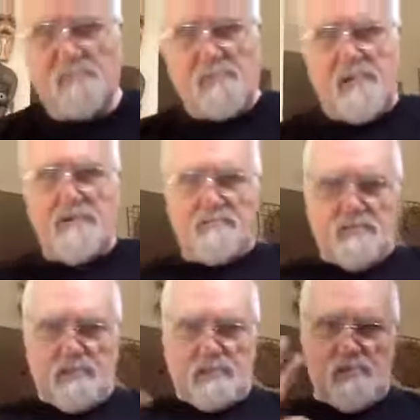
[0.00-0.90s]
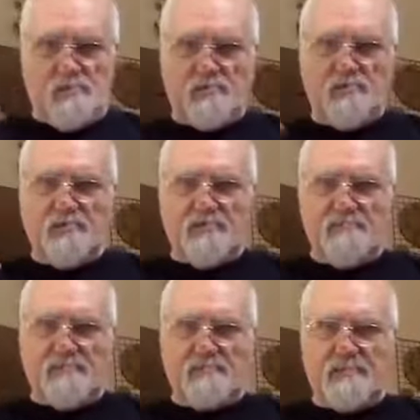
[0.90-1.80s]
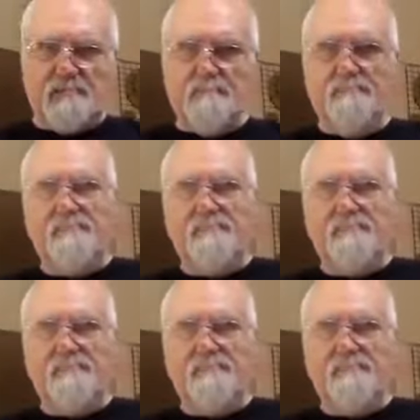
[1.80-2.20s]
Brant. Hello to Namibia.